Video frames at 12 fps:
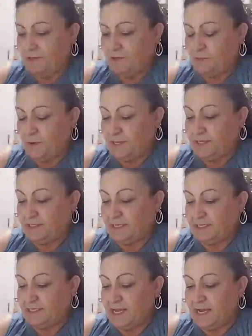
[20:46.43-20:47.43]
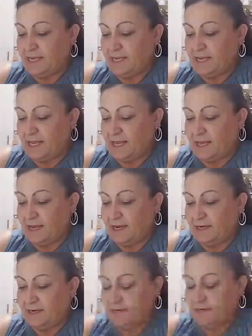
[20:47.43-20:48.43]

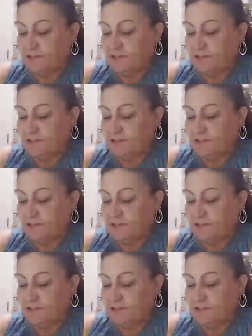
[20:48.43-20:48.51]
$26.99.